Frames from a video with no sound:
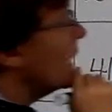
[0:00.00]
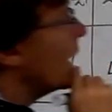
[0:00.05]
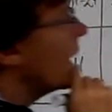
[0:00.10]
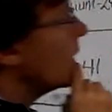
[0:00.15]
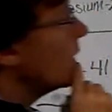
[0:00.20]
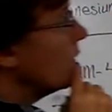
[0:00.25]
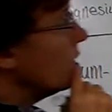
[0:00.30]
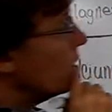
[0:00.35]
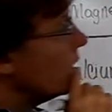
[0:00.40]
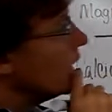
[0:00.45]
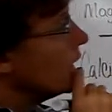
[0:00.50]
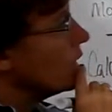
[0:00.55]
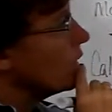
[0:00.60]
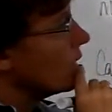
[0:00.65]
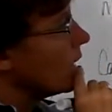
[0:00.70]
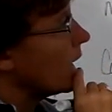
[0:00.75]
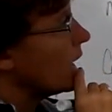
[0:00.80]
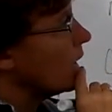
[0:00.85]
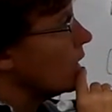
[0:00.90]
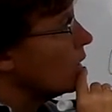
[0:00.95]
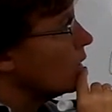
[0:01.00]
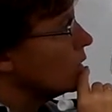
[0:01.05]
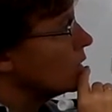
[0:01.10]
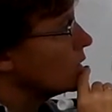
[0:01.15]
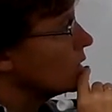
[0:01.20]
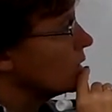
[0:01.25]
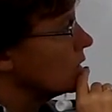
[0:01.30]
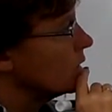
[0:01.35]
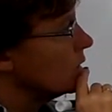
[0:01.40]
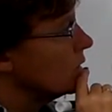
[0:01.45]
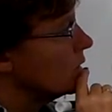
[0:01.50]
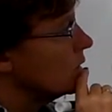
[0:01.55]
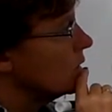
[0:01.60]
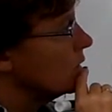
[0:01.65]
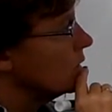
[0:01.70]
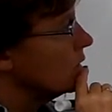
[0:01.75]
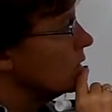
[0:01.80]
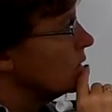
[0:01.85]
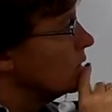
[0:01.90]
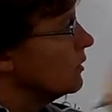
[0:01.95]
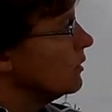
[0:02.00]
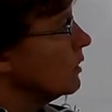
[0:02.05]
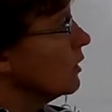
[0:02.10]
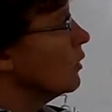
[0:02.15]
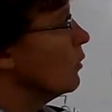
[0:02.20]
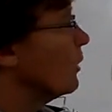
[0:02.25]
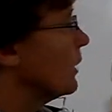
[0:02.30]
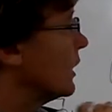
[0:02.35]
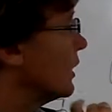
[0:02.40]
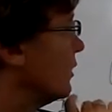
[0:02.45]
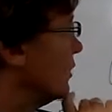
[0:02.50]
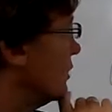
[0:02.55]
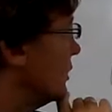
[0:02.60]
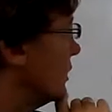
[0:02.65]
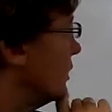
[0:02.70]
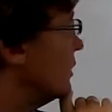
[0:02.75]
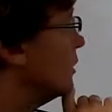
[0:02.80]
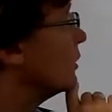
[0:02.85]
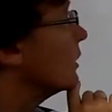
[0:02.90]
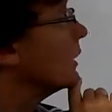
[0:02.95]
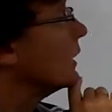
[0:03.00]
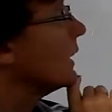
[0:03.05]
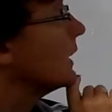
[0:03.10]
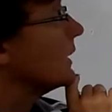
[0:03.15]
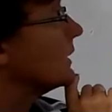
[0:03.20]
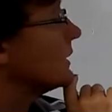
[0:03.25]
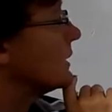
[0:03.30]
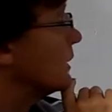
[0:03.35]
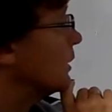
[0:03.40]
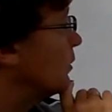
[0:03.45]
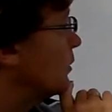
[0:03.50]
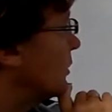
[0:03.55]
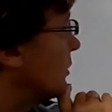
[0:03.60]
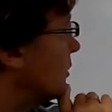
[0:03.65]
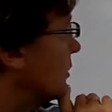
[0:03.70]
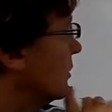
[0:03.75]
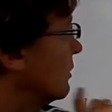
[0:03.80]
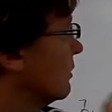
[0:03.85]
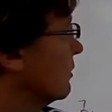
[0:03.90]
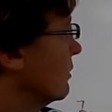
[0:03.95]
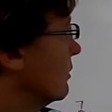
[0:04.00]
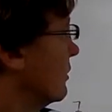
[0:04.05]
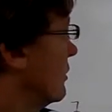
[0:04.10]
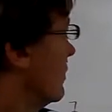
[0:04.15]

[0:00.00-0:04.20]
Now to figure out, we can do the nuclei symbol.